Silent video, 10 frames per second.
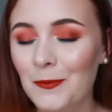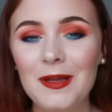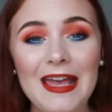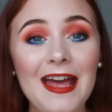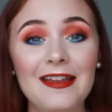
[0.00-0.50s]

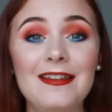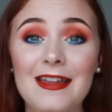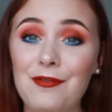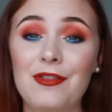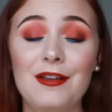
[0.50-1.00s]
We had a
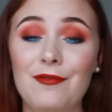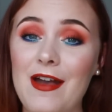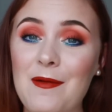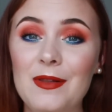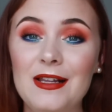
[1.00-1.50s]
death in the
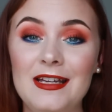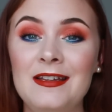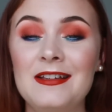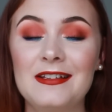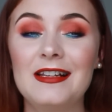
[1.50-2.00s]

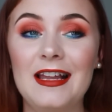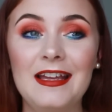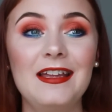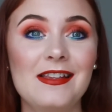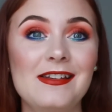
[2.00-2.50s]
family
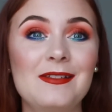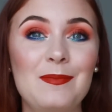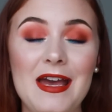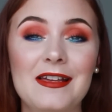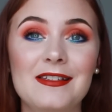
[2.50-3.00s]
like this
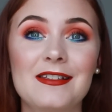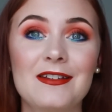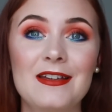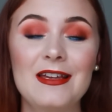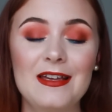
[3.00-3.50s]
past
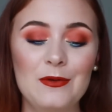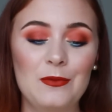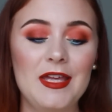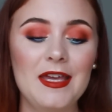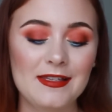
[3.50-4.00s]

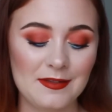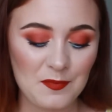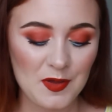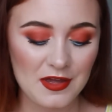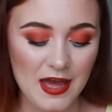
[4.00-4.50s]
weeks,
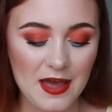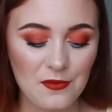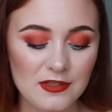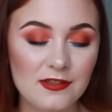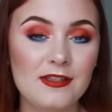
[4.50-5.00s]
but
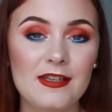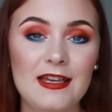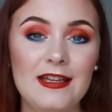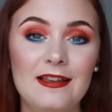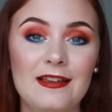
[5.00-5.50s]
I was
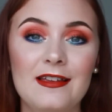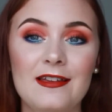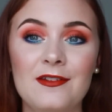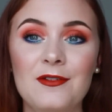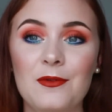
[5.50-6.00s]

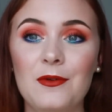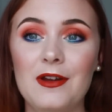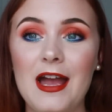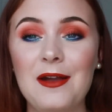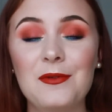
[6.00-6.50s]
in
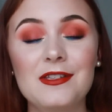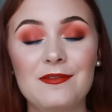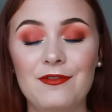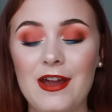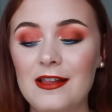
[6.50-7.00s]

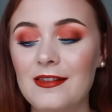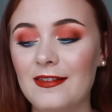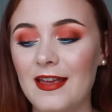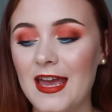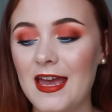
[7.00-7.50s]

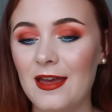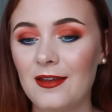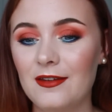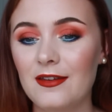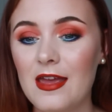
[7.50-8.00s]
France,
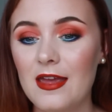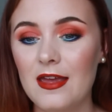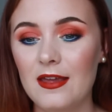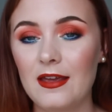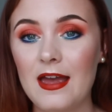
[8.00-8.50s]
and
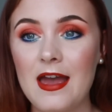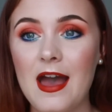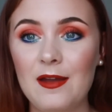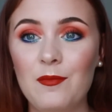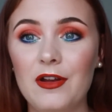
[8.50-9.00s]

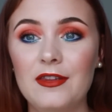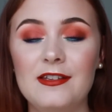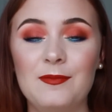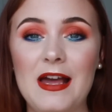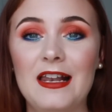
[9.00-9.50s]
I brought
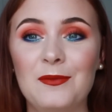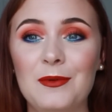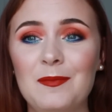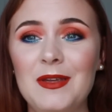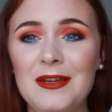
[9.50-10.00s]
this palette
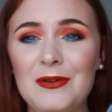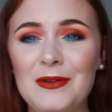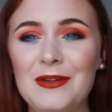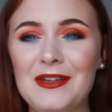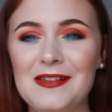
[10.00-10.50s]
with me.
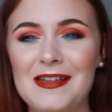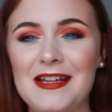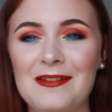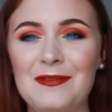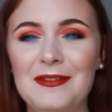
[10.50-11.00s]
Oh, you can
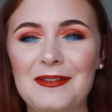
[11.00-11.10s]
see it.